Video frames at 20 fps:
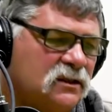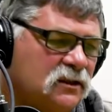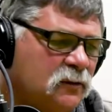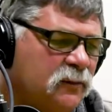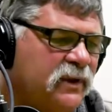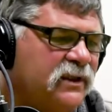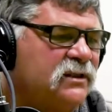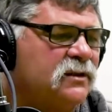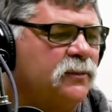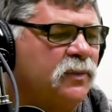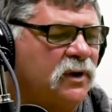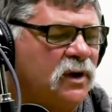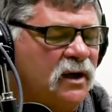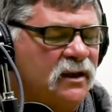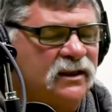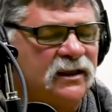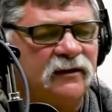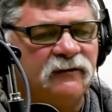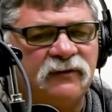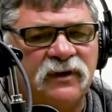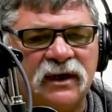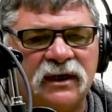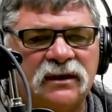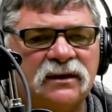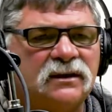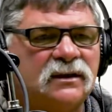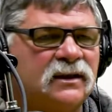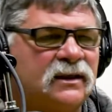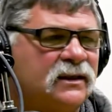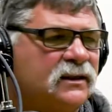little bit to put on the
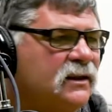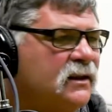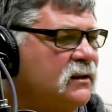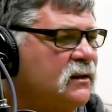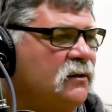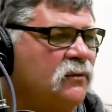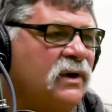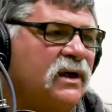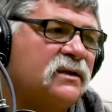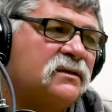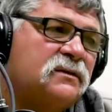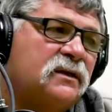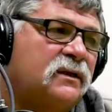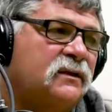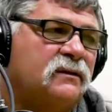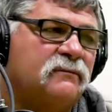event, and then the rest.